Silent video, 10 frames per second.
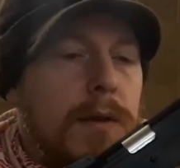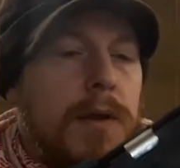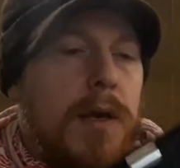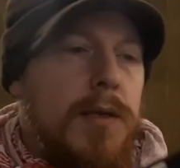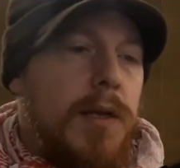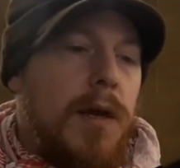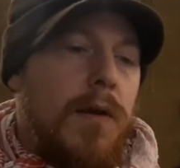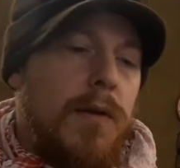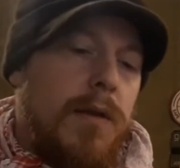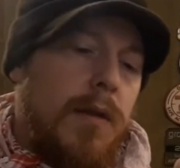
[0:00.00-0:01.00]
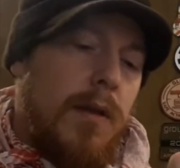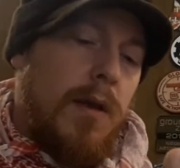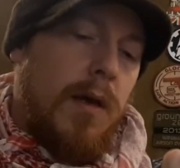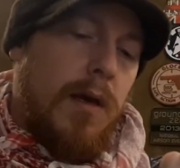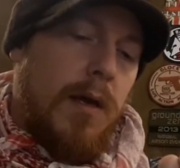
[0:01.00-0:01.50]
thing to note,
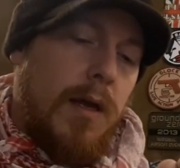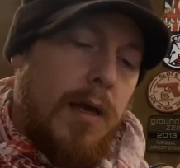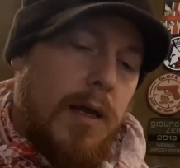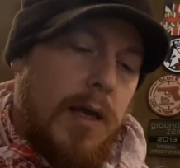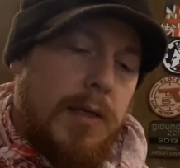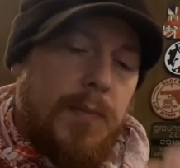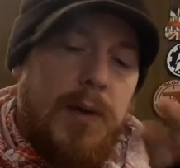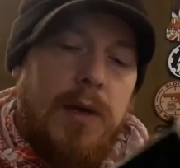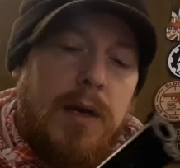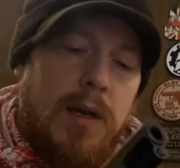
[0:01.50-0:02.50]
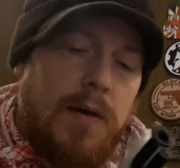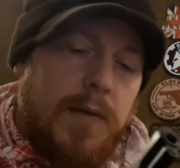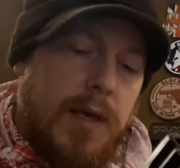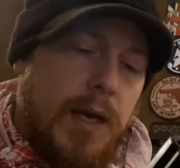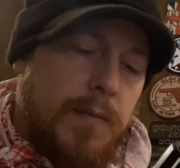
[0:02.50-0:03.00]
as per a lot of the
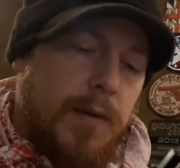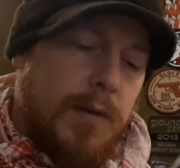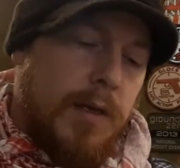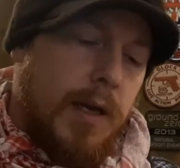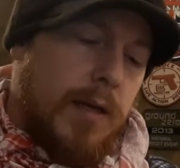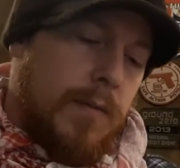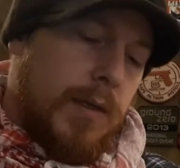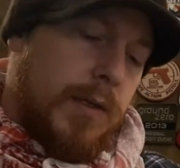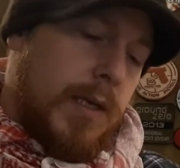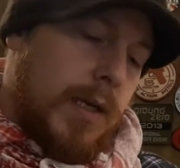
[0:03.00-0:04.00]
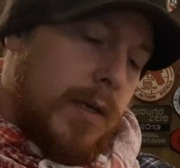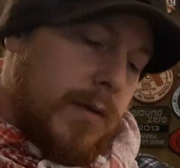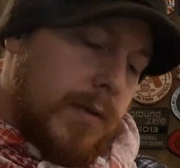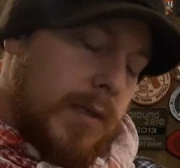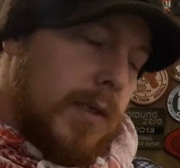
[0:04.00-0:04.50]
KWC guns,